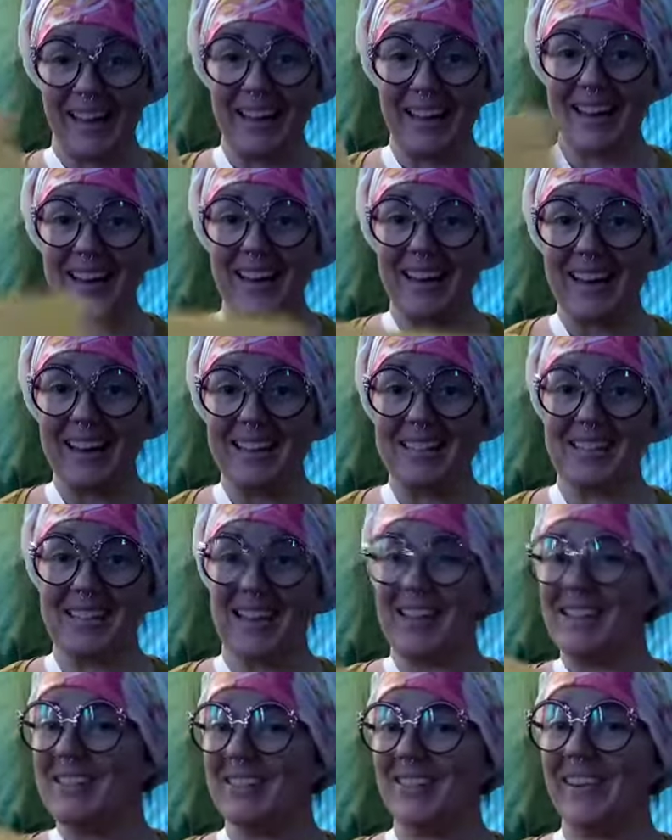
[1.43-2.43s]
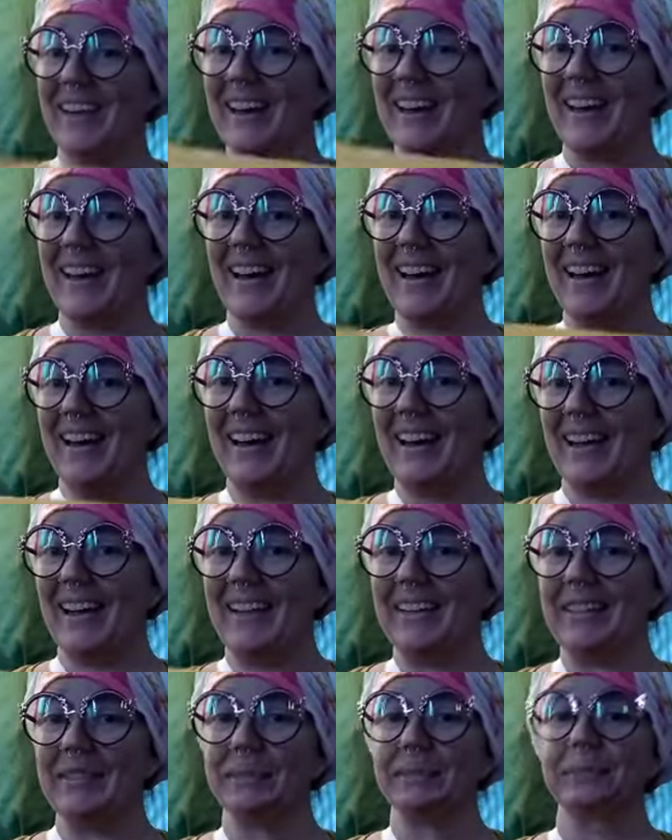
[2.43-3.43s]
Hey guys, guess what I
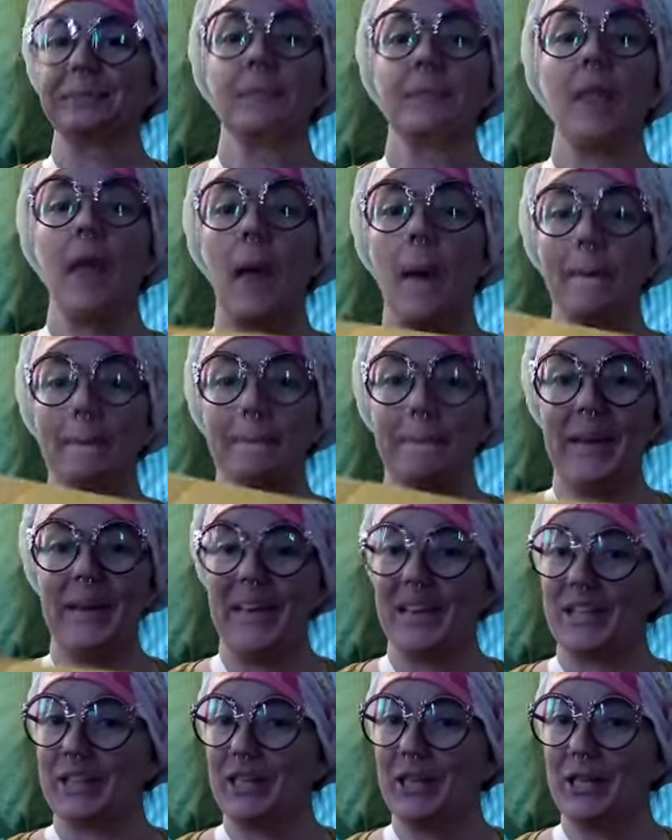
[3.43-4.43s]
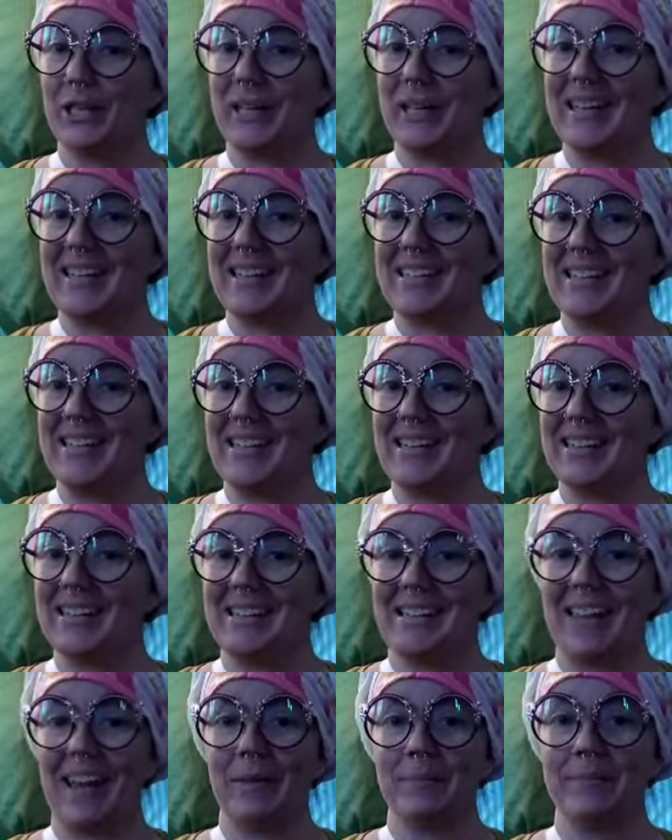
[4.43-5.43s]
got? Yeah. Baker Creek
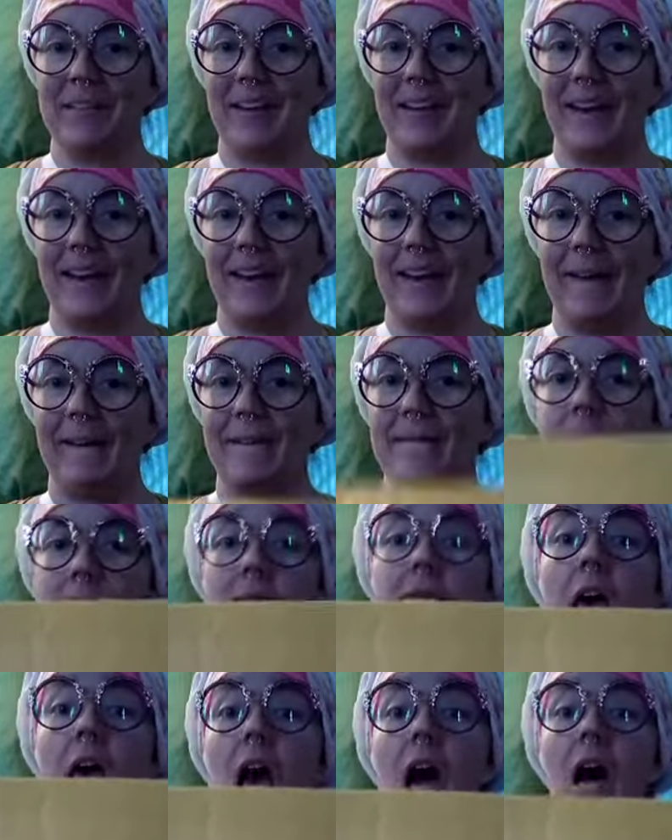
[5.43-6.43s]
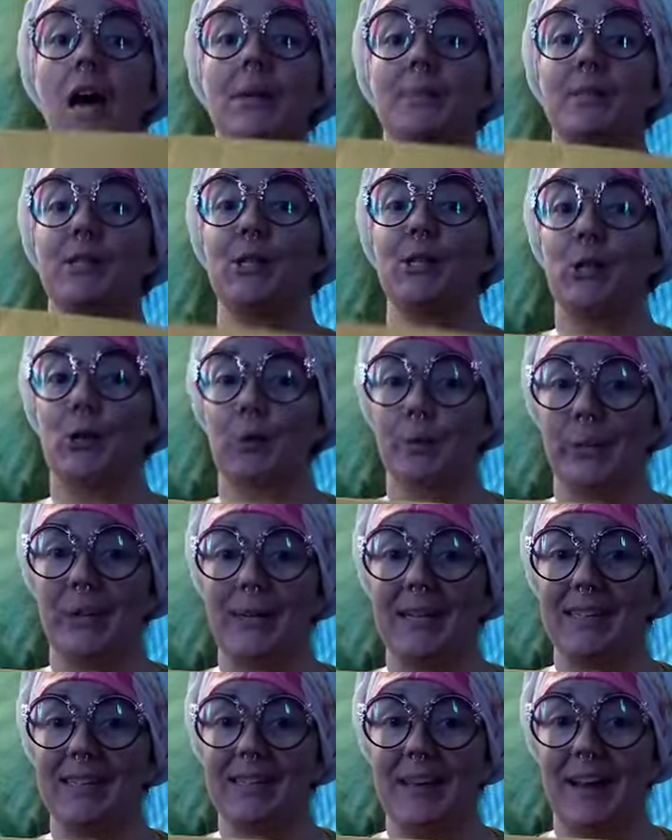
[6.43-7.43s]
Seeds came today. I'm
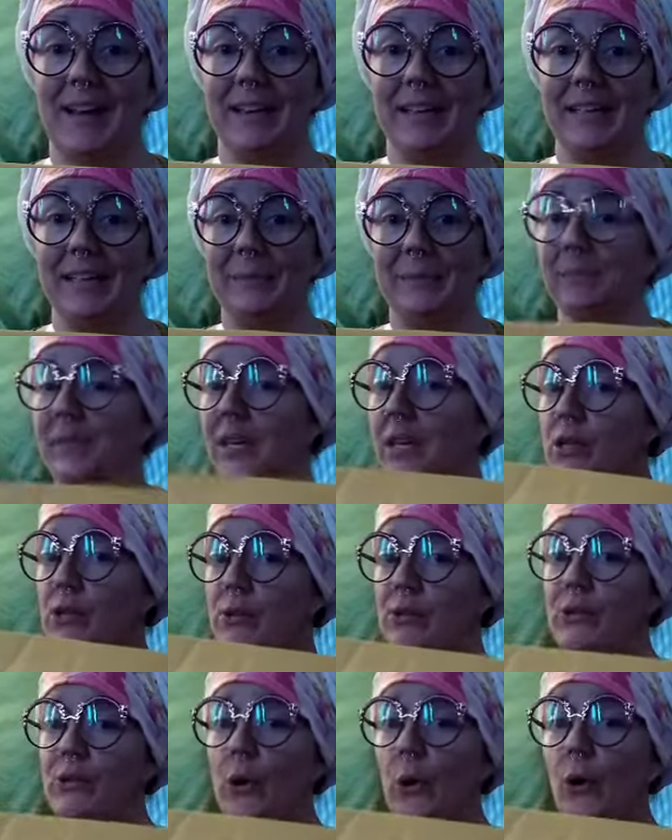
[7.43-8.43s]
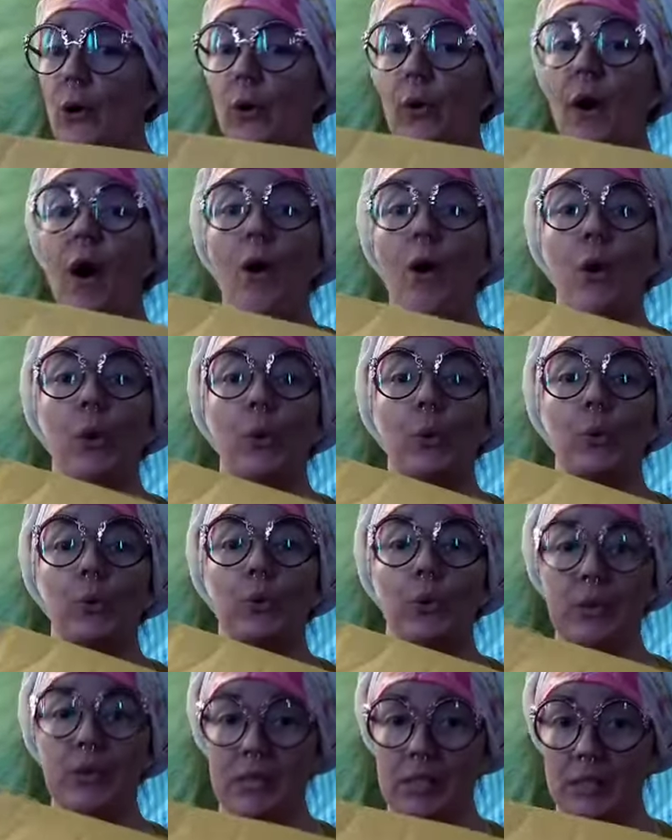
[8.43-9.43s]
super excited. So
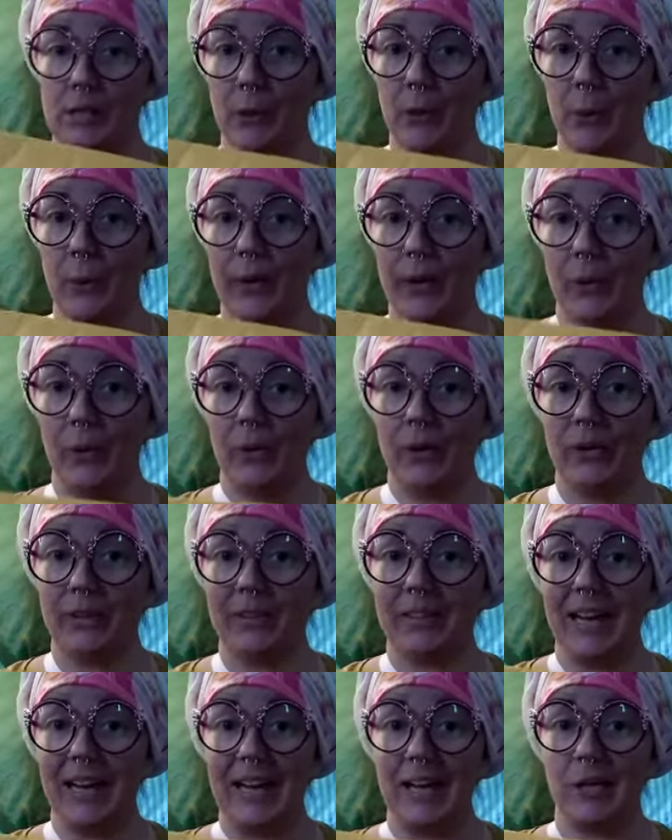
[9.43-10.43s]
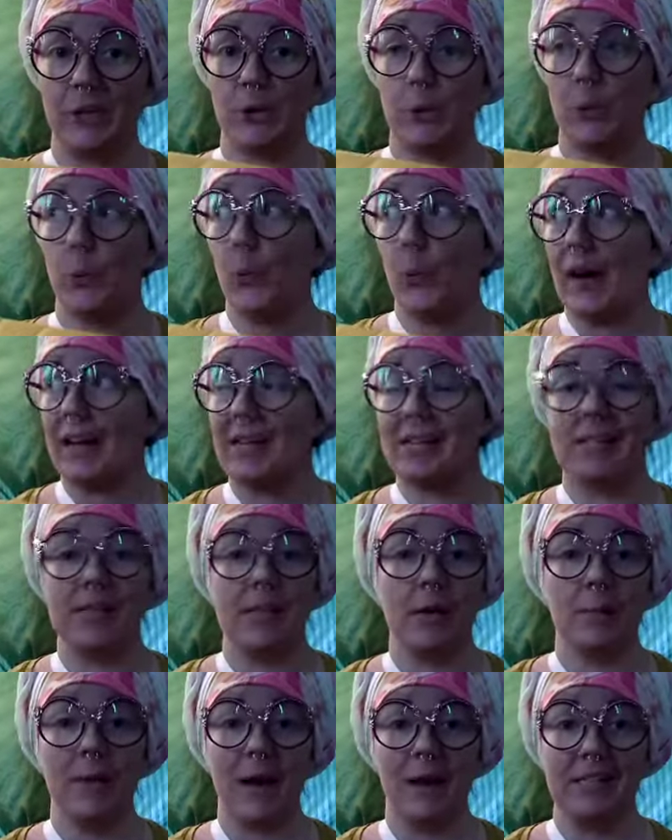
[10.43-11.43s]
this year we ordered like twice
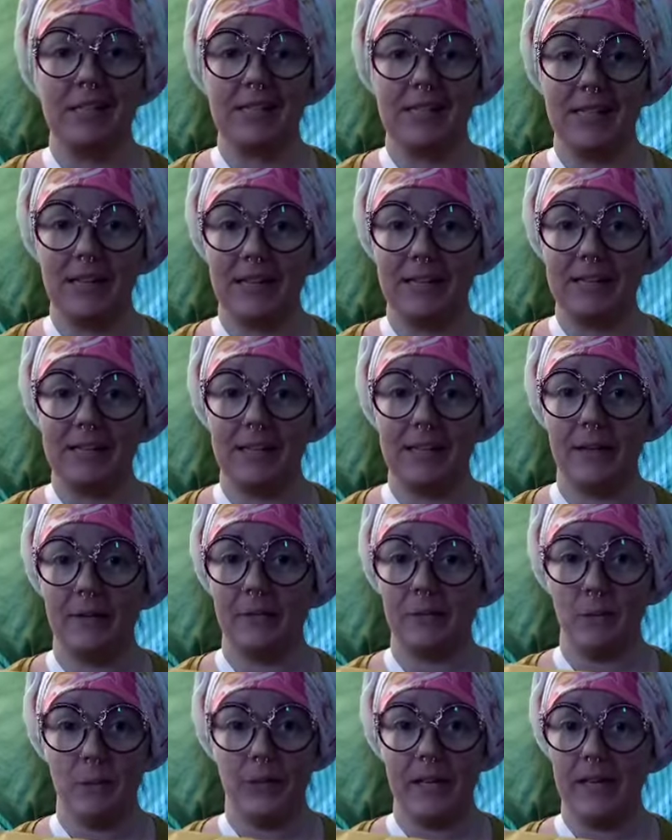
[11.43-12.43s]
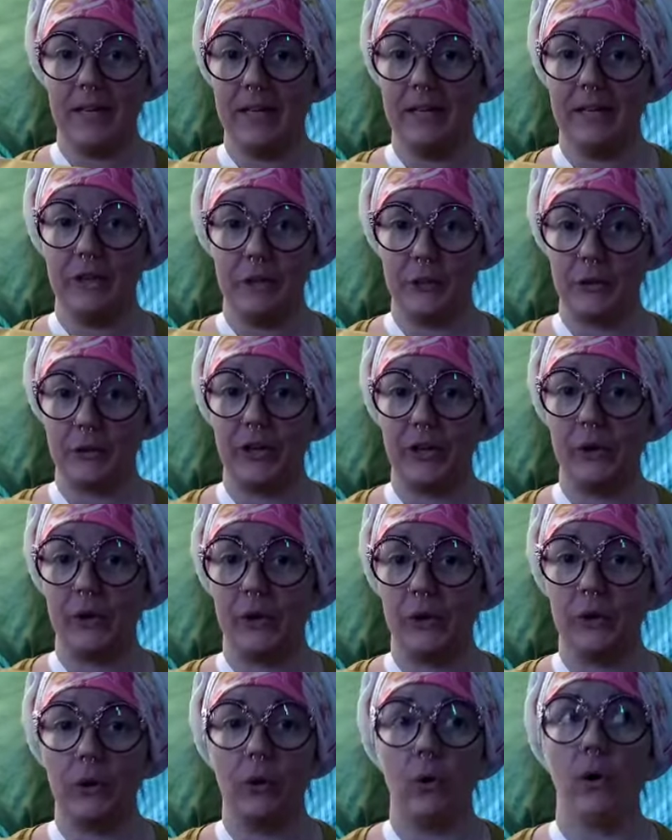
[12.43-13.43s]
the amount of seeds that we usually
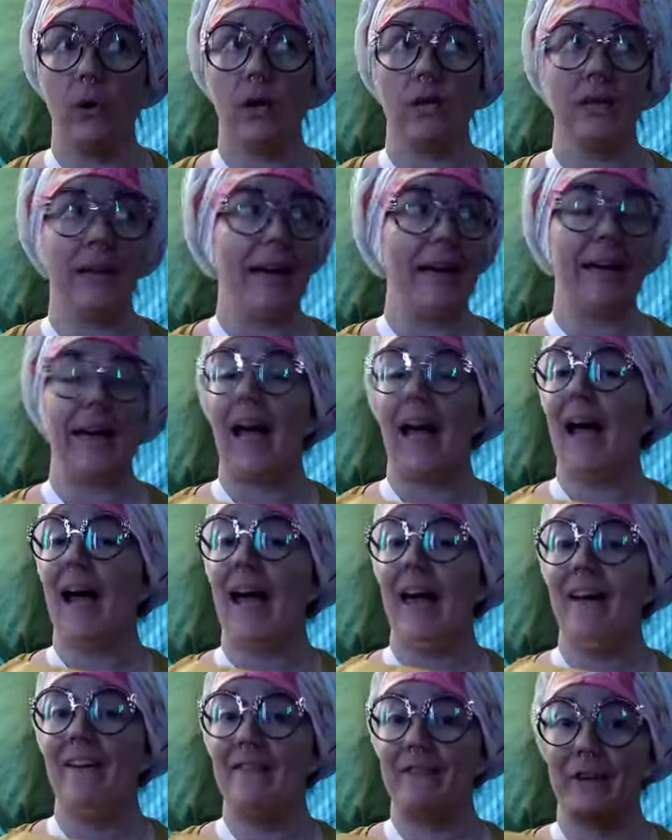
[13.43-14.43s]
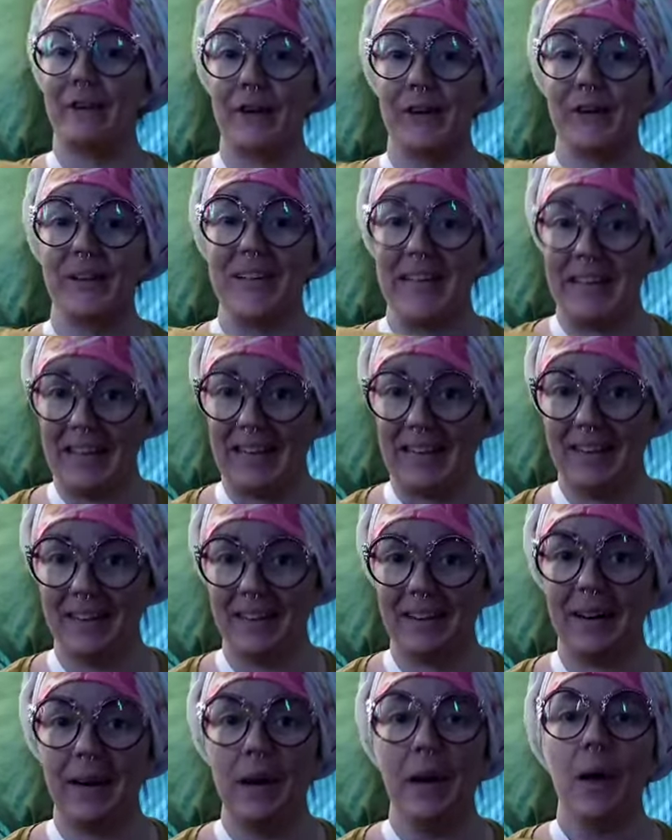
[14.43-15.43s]
order or like ever
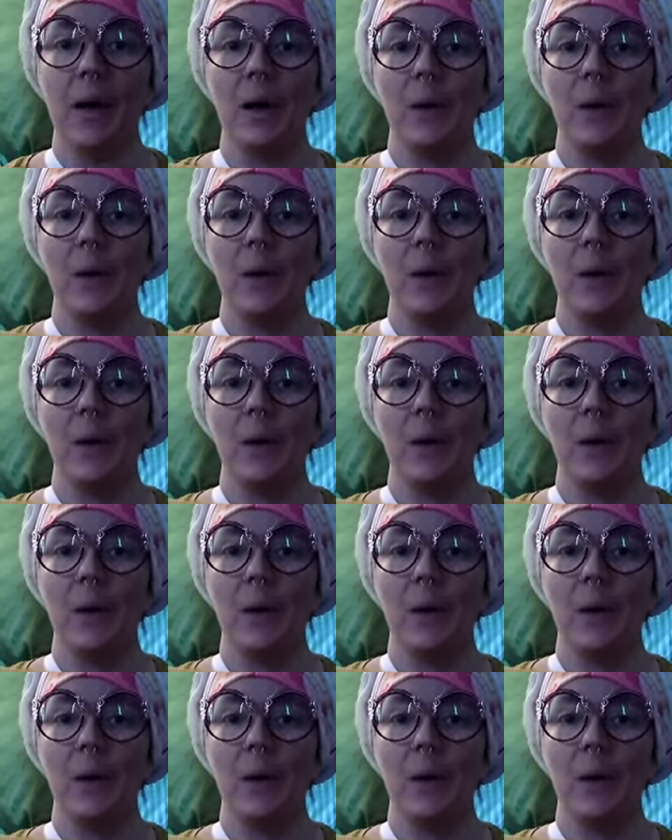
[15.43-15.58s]
need